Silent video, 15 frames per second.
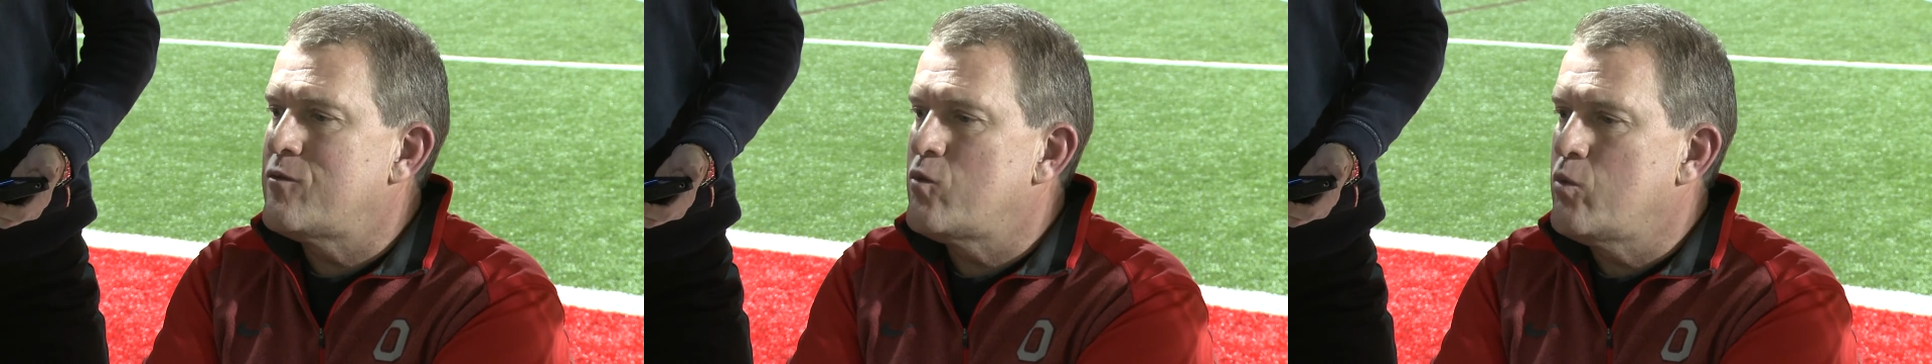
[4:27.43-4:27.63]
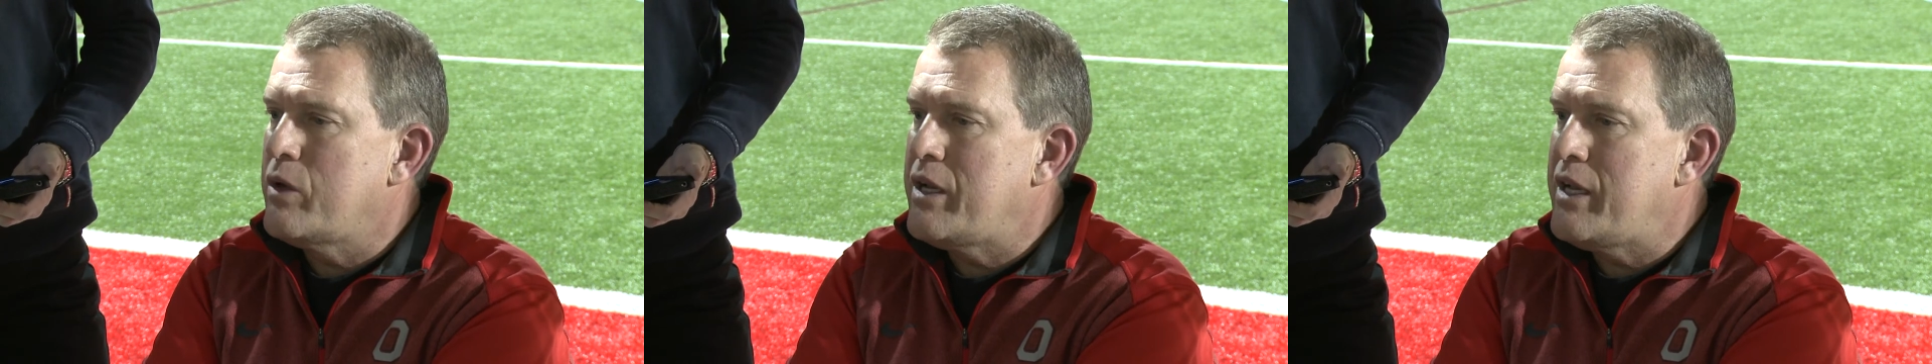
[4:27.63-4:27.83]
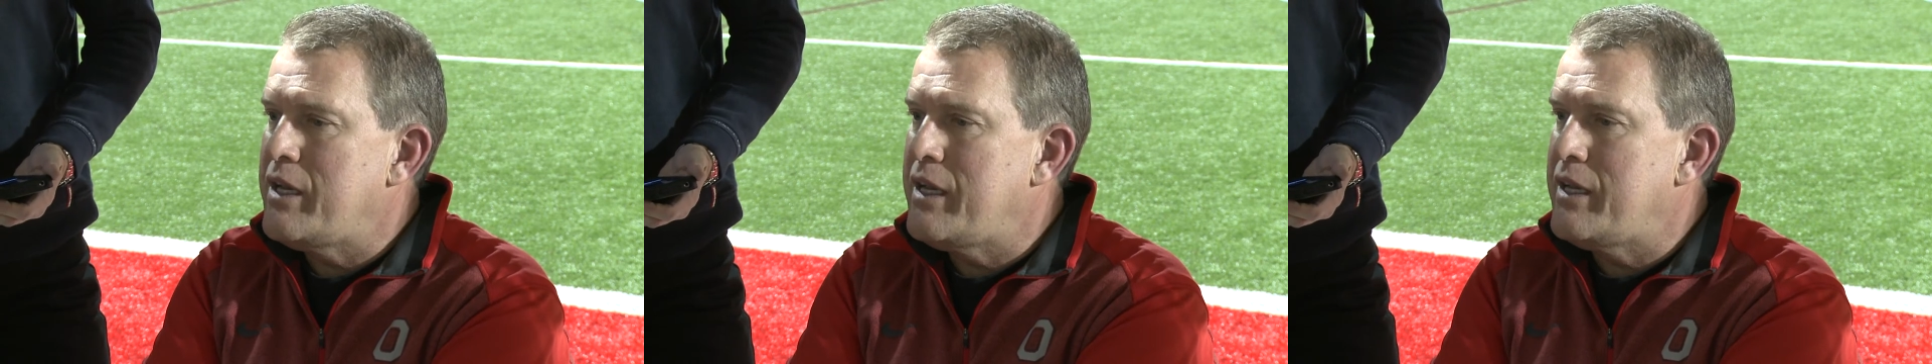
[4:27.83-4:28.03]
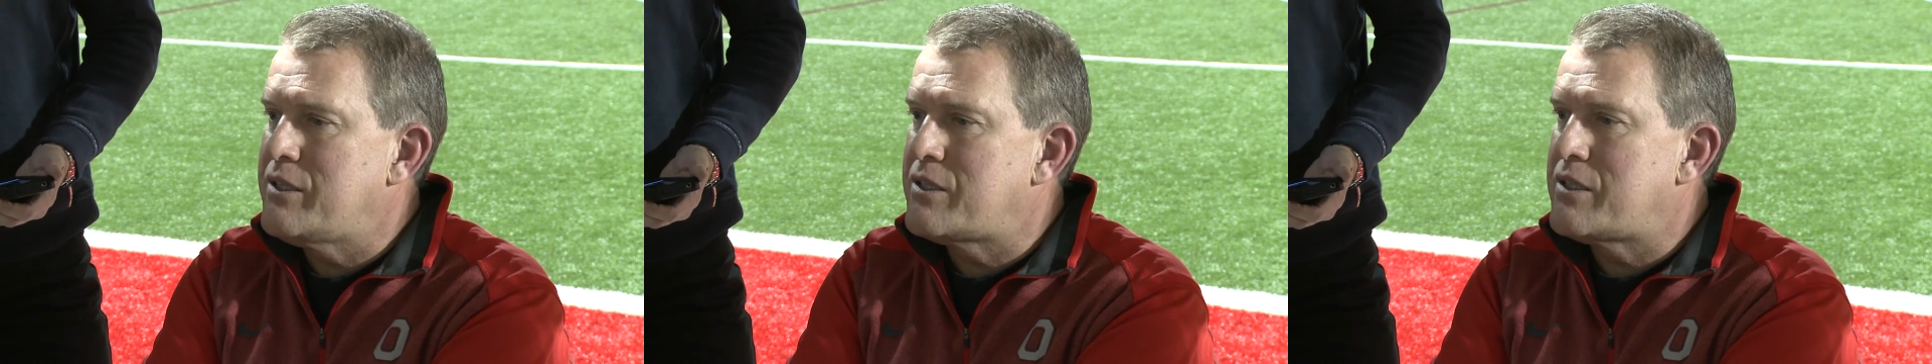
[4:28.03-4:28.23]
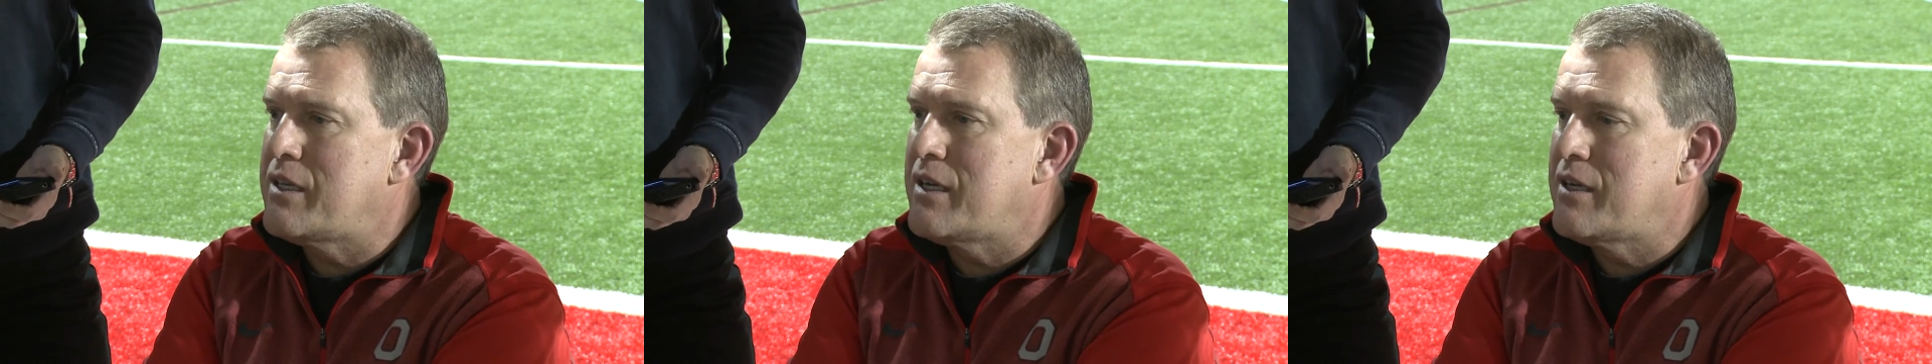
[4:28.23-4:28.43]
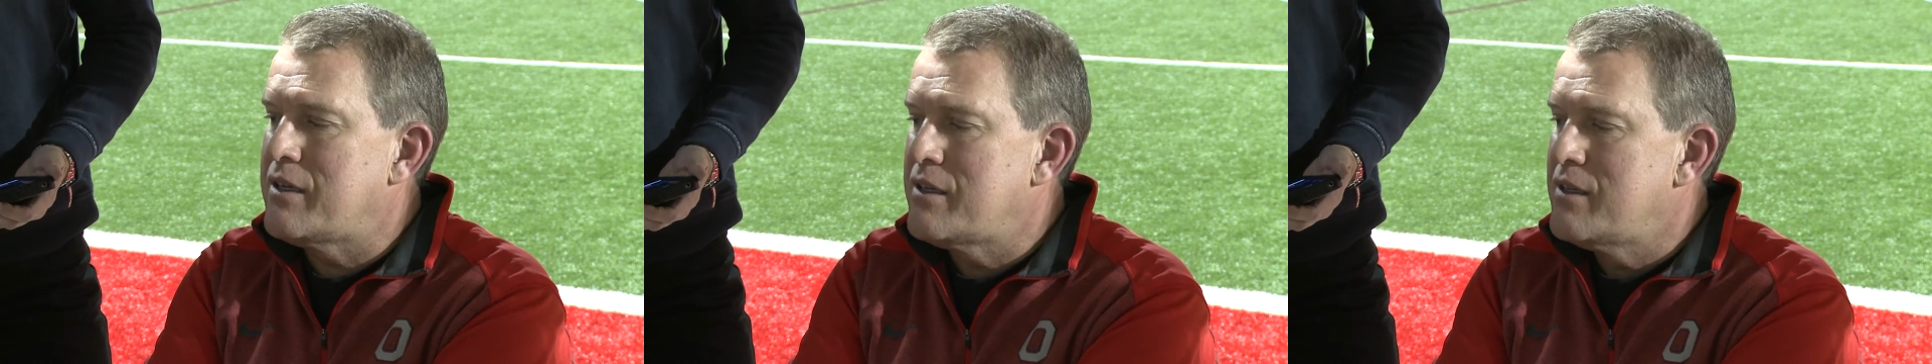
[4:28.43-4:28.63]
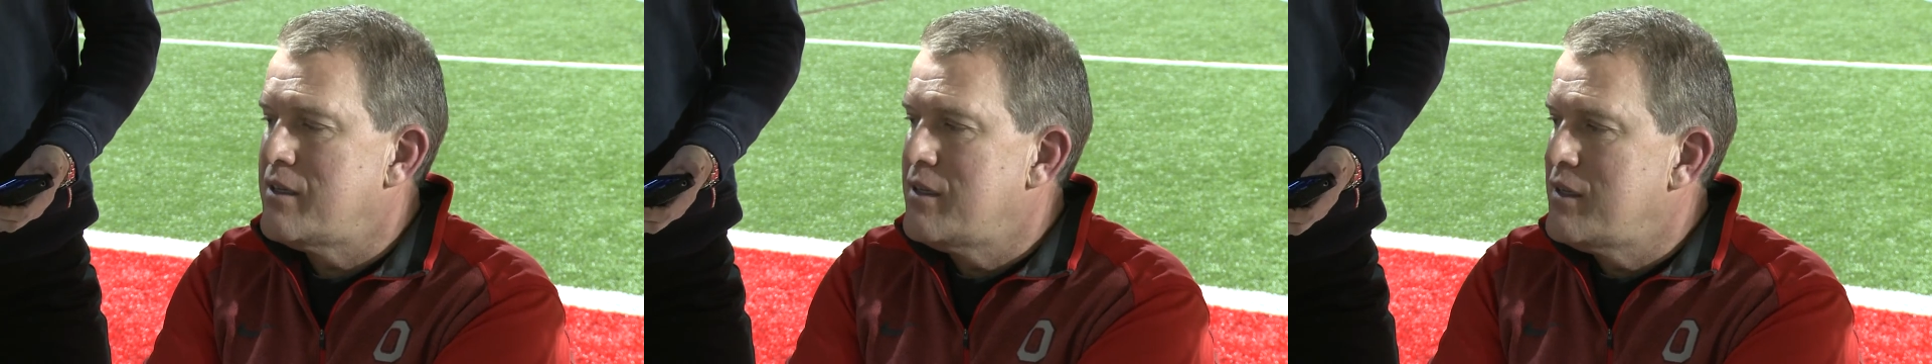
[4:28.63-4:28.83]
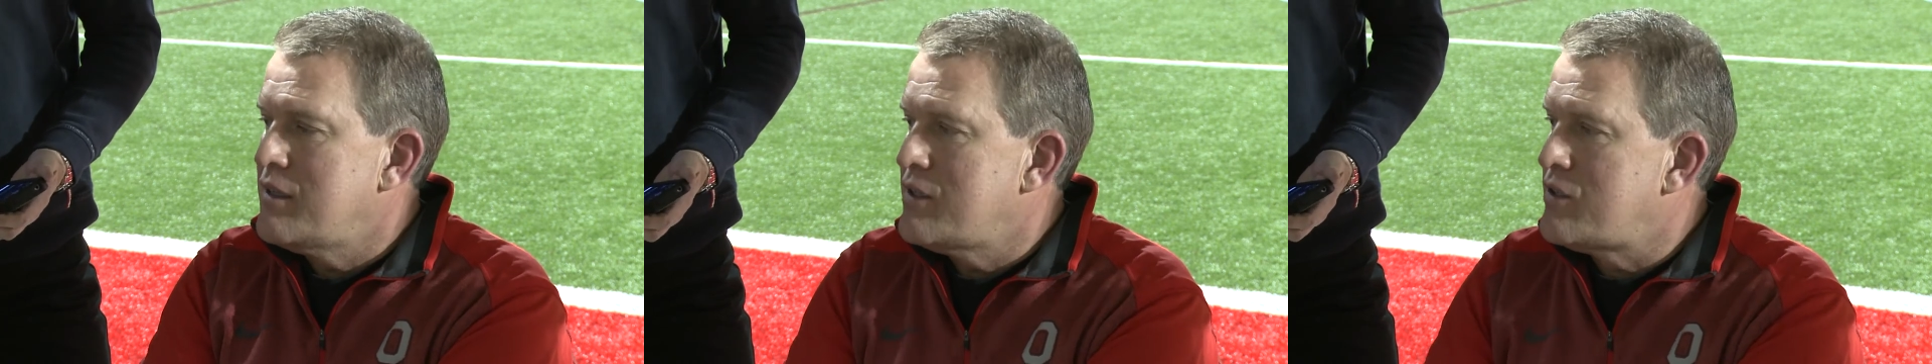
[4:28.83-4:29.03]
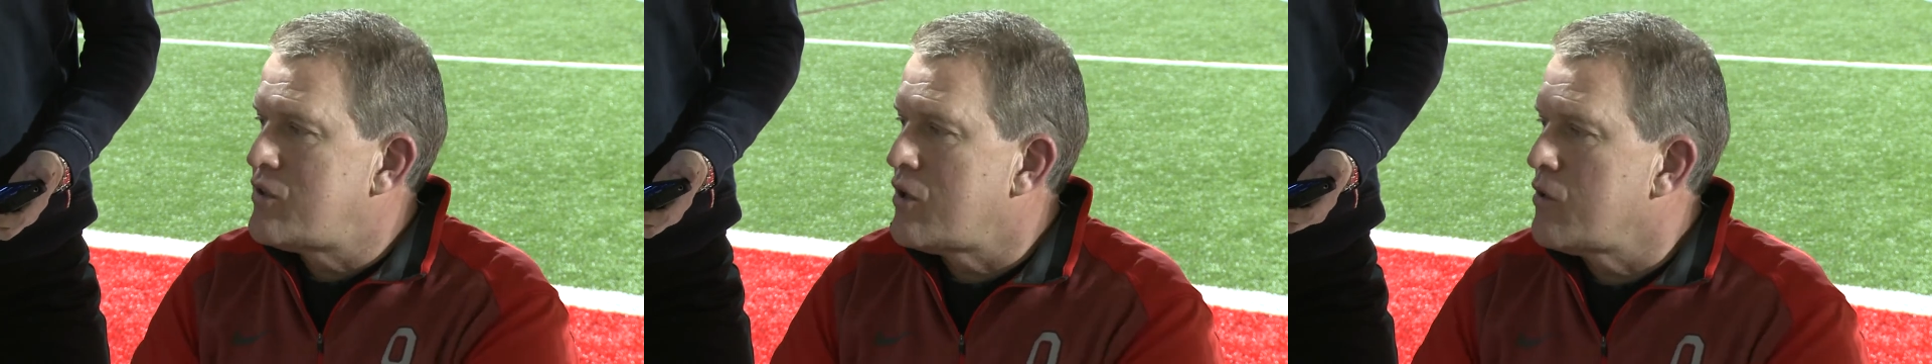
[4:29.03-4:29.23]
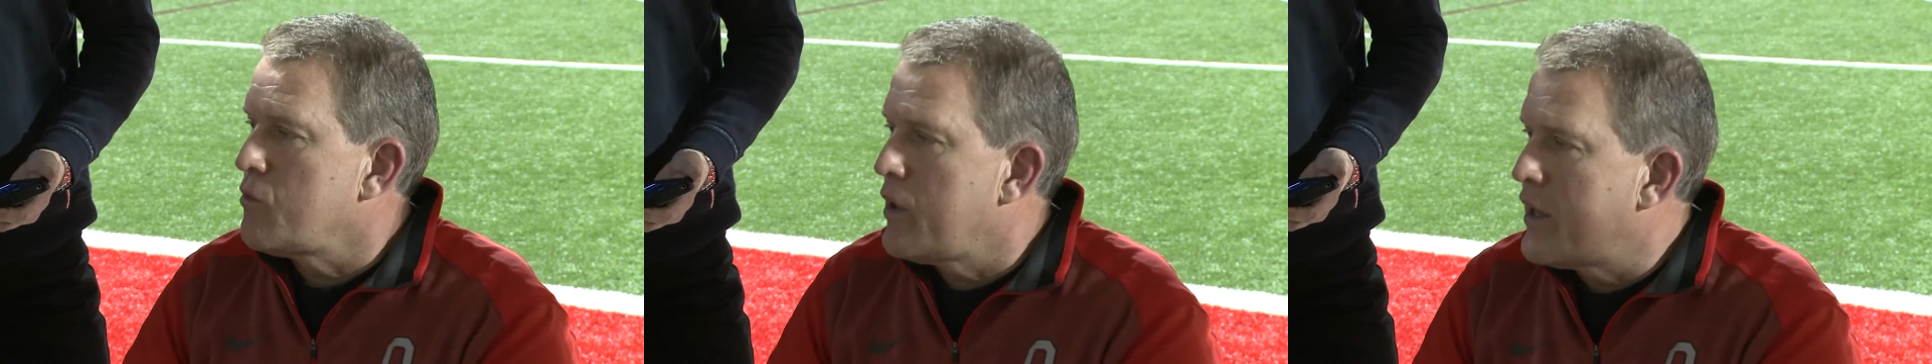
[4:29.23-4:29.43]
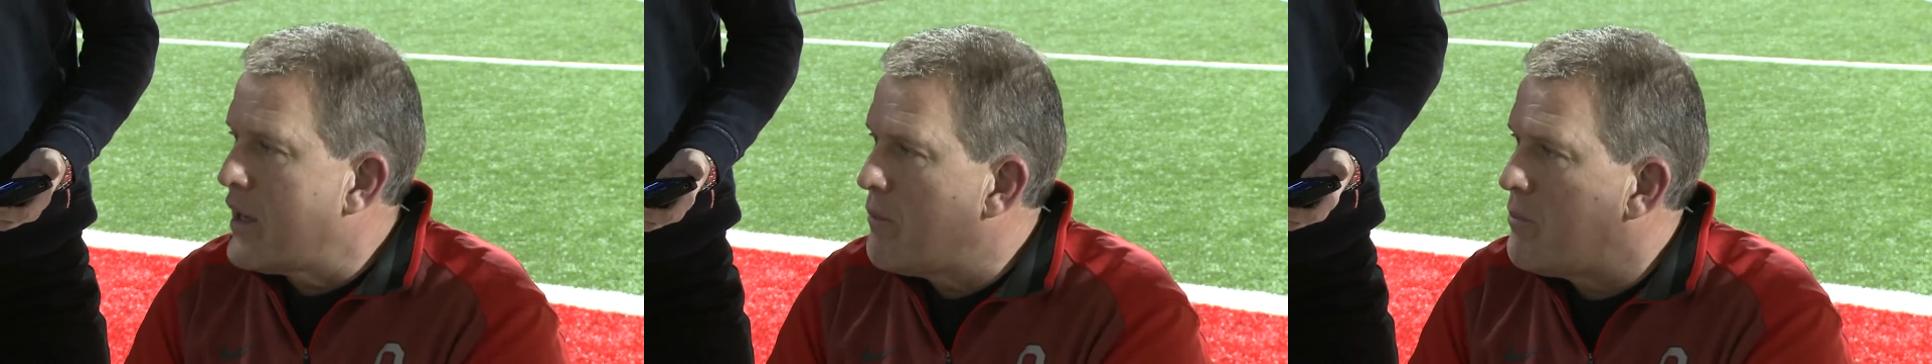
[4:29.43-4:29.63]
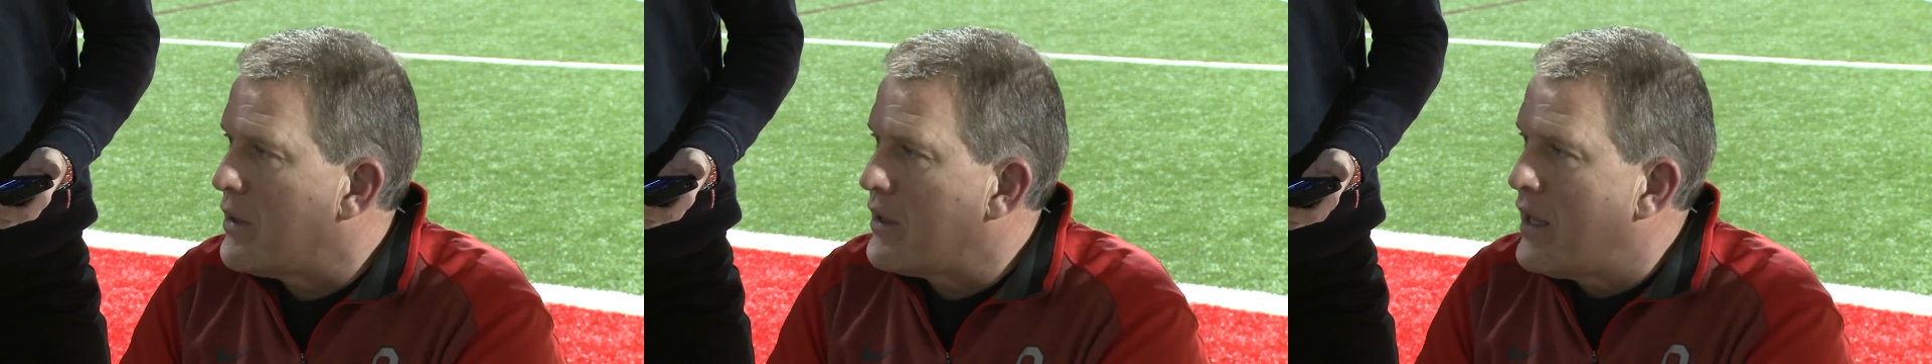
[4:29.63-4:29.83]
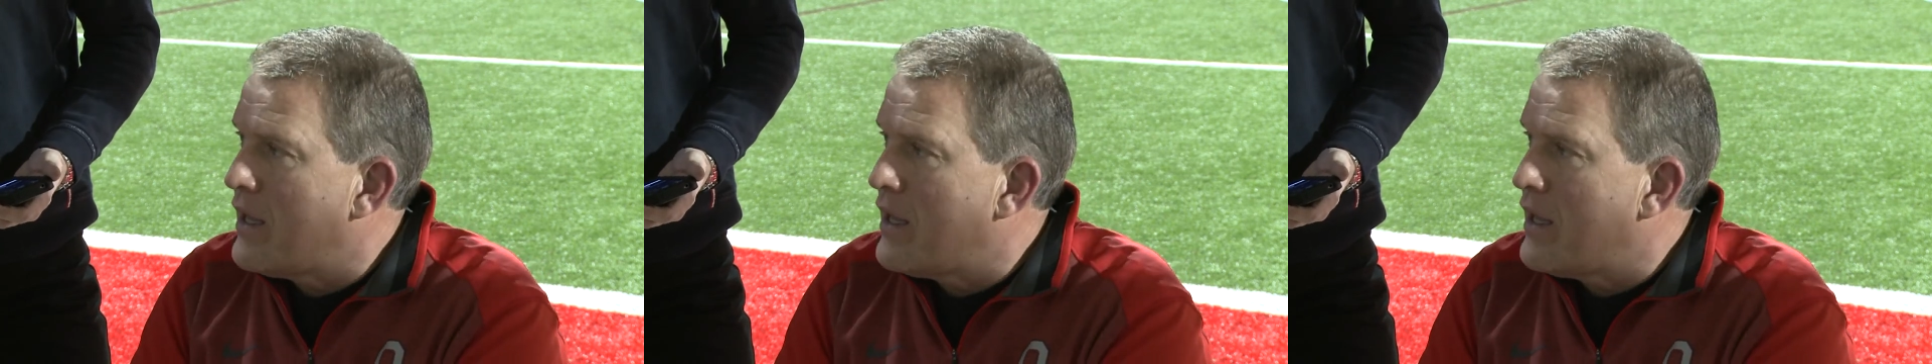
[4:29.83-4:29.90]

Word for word: When he needs to turn one up and,